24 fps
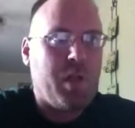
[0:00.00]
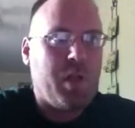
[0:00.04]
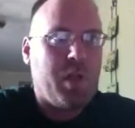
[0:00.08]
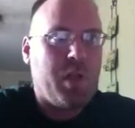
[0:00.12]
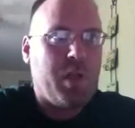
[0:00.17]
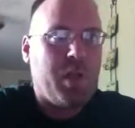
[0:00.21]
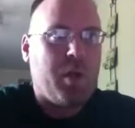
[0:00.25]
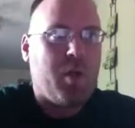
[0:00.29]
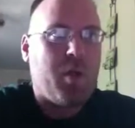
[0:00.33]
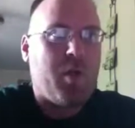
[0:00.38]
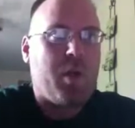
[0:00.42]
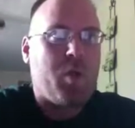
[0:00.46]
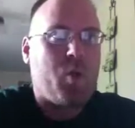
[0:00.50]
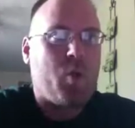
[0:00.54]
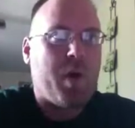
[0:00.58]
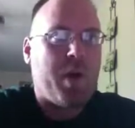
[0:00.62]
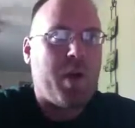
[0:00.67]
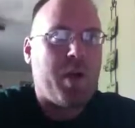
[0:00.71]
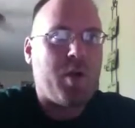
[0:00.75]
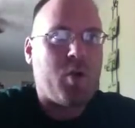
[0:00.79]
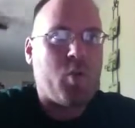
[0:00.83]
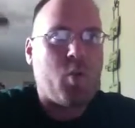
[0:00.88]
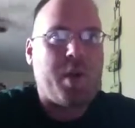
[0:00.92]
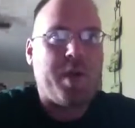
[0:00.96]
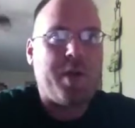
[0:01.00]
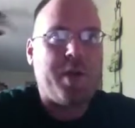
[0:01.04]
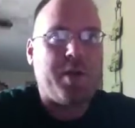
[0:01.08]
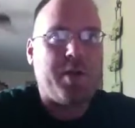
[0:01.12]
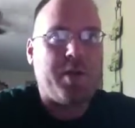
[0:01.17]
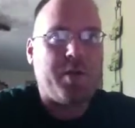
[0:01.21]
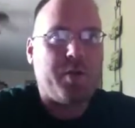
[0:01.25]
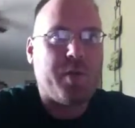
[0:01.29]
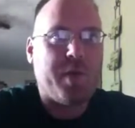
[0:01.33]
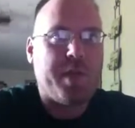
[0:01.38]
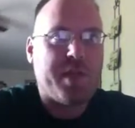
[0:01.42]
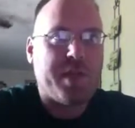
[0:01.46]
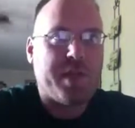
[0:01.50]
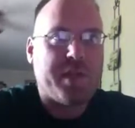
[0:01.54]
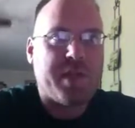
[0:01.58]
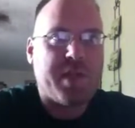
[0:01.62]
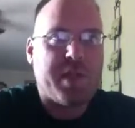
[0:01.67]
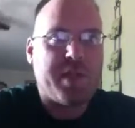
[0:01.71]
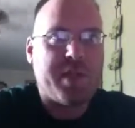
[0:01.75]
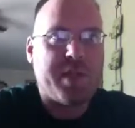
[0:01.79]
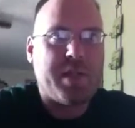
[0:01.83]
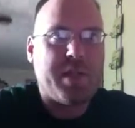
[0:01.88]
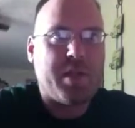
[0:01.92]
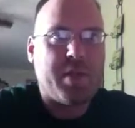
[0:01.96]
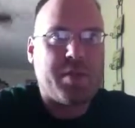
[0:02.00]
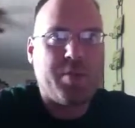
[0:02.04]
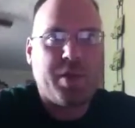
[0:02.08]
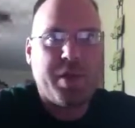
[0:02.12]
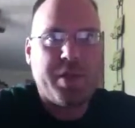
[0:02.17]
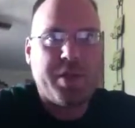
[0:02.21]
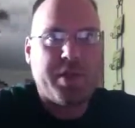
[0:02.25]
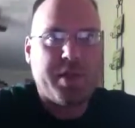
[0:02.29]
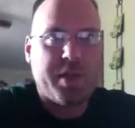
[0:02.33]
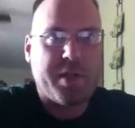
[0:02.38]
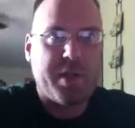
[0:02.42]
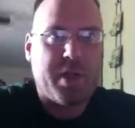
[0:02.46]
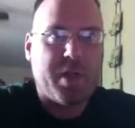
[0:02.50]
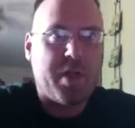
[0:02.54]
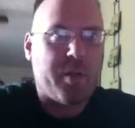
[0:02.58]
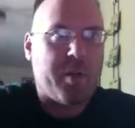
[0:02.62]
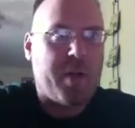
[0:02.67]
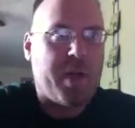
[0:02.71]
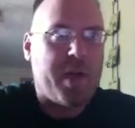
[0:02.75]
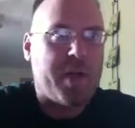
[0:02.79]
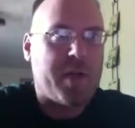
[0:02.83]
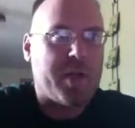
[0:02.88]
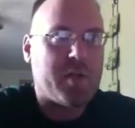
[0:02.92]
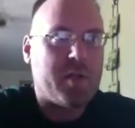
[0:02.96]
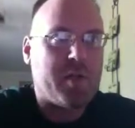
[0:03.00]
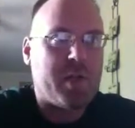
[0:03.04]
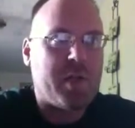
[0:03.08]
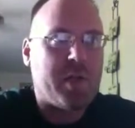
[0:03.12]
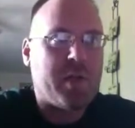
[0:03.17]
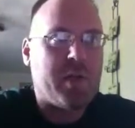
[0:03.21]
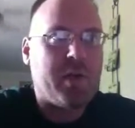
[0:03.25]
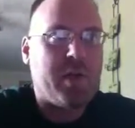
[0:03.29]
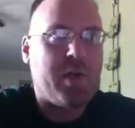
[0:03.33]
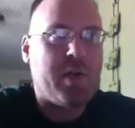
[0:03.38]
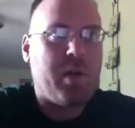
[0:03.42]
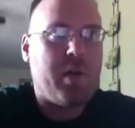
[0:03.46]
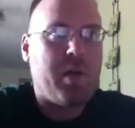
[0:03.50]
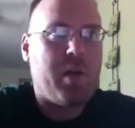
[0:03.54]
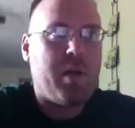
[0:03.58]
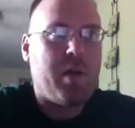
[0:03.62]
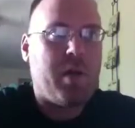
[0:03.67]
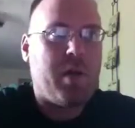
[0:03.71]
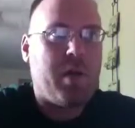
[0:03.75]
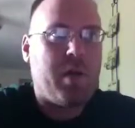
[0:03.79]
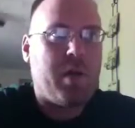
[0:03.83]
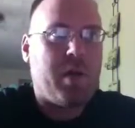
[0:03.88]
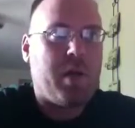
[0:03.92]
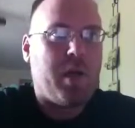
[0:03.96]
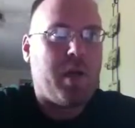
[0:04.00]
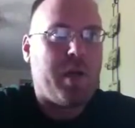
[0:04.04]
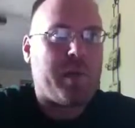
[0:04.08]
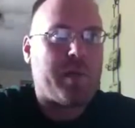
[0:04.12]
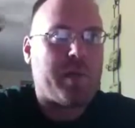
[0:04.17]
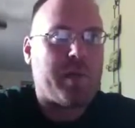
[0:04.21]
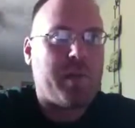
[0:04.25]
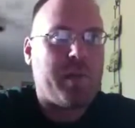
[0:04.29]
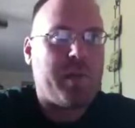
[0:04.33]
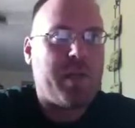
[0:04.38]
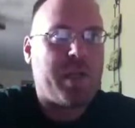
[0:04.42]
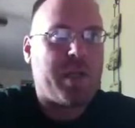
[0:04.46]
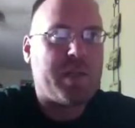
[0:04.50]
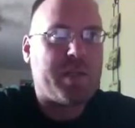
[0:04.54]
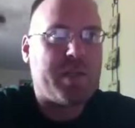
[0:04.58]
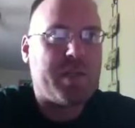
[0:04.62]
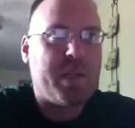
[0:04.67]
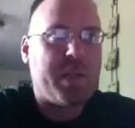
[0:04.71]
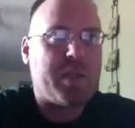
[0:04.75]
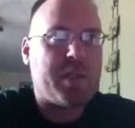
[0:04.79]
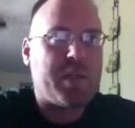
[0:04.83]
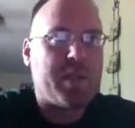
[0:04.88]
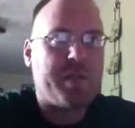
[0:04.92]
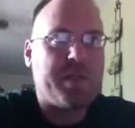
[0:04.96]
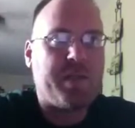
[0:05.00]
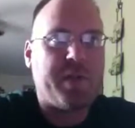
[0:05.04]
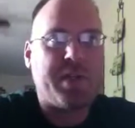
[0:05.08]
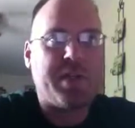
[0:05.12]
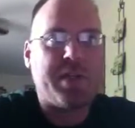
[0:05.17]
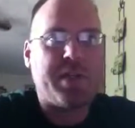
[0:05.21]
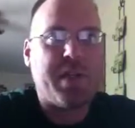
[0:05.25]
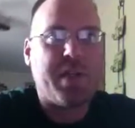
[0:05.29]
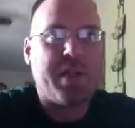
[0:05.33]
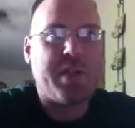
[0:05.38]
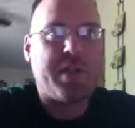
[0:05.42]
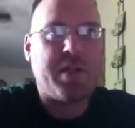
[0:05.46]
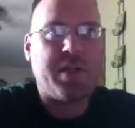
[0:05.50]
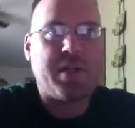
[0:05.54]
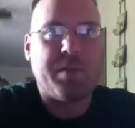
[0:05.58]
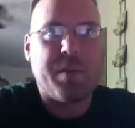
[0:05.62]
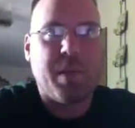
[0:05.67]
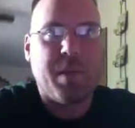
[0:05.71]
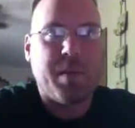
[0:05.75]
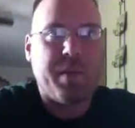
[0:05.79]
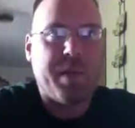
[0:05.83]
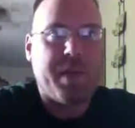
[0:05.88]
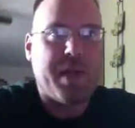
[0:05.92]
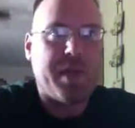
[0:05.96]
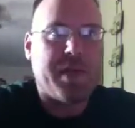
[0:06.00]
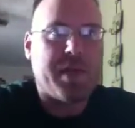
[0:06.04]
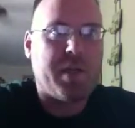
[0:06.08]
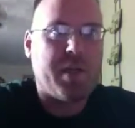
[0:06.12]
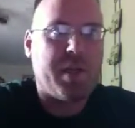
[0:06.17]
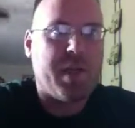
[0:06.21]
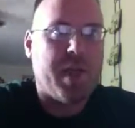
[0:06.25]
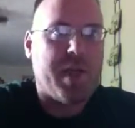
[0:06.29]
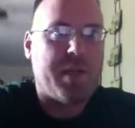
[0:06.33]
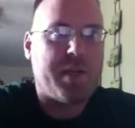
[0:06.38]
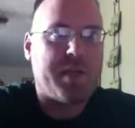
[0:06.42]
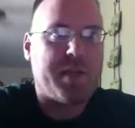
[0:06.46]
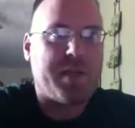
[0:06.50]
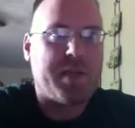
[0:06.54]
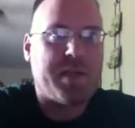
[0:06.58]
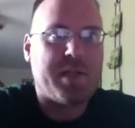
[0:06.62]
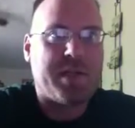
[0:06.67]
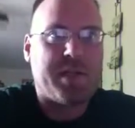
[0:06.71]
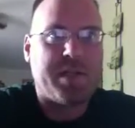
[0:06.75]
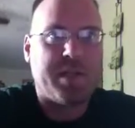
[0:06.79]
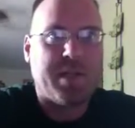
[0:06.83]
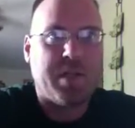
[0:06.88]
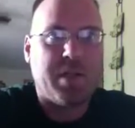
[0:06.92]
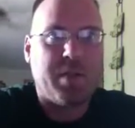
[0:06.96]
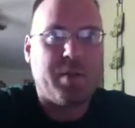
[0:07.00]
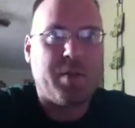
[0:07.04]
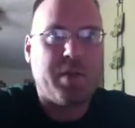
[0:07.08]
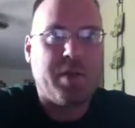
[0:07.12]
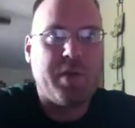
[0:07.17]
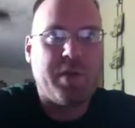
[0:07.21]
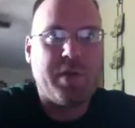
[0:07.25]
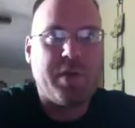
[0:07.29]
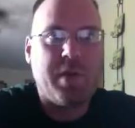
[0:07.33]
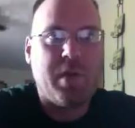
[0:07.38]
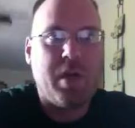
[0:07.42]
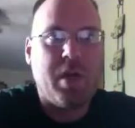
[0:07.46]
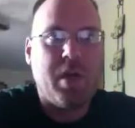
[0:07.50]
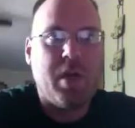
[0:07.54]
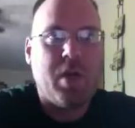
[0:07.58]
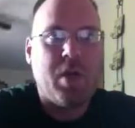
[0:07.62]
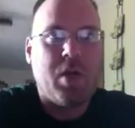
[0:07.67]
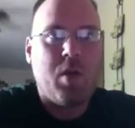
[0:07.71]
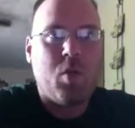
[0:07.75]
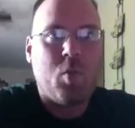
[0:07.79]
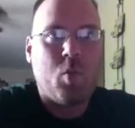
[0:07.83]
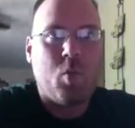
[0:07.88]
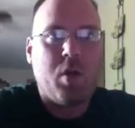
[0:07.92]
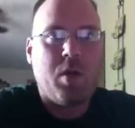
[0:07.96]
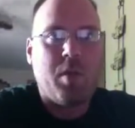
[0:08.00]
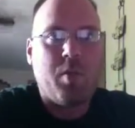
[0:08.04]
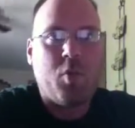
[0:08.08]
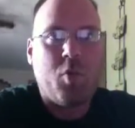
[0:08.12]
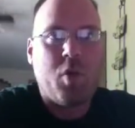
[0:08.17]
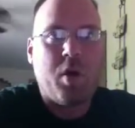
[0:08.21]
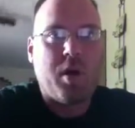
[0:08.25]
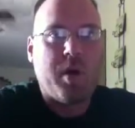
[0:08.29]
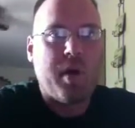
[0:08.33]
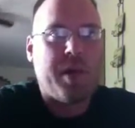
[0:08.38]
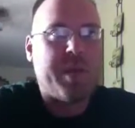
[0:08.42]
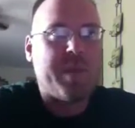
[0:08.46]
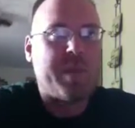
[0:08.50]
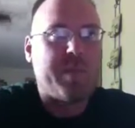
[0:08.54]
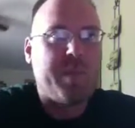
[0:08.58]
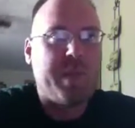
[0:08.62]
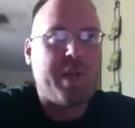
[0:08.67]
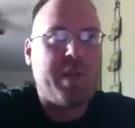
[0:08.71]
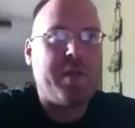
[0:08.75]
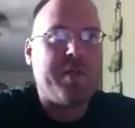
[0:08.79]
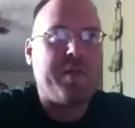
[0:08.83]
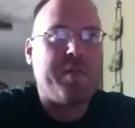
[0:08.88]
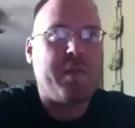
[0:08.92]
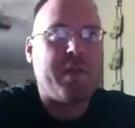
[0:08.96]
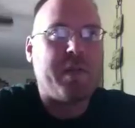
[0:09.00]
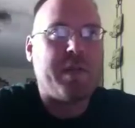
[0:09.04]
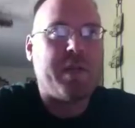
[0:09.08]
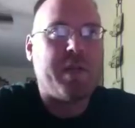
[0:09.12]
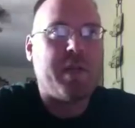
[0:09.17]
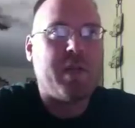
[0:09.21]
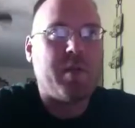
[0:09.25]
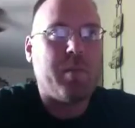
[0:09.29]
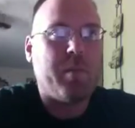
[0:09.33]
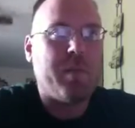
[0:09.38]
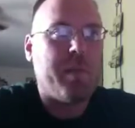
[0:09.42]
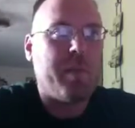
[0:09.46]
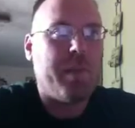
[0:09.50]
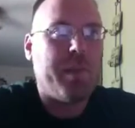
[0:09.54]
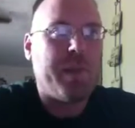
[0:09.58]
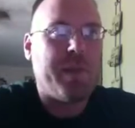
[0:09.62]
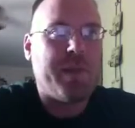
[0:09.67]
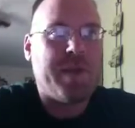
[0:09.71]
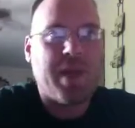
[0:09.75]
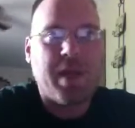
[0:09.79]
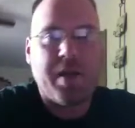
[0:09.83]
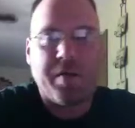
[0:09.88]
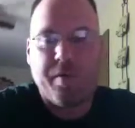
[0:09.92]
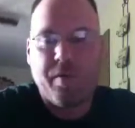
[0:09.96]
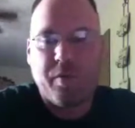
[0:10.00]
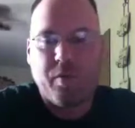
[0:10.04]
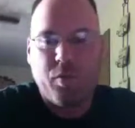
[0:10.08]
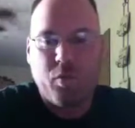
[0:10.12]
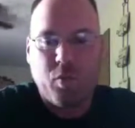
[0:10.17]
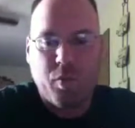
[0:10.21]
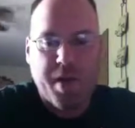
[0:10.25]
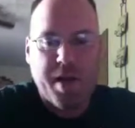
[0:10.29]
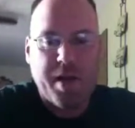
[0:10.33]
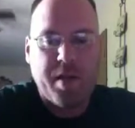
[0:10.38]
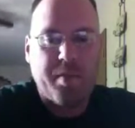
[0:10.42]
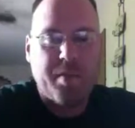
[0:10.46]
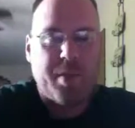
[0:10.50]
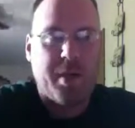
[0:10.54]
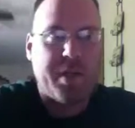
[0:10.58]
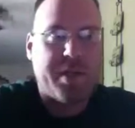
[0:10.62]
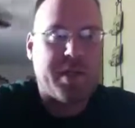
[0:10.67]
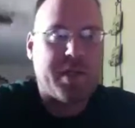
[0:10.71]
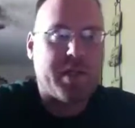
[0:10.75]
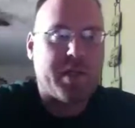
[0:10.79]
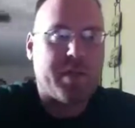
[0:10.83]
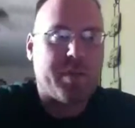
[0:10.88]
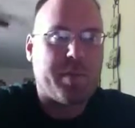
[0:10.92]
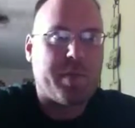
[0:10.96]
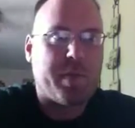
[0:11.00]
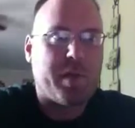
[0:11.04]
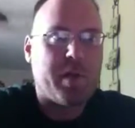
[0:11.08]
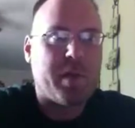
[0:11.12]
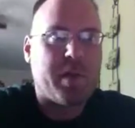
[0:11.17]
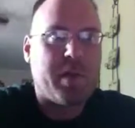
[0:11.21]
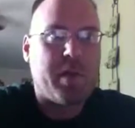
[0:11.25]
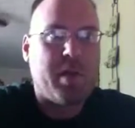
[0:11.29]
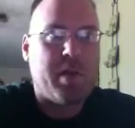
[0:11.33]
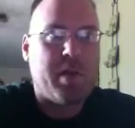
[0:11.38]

Knowing where and when you're doing this testing could play tricks on your mind as well. Some explanations for this test is maybe that the nonsense syllables were more or less meaningful to him than that of a random participant.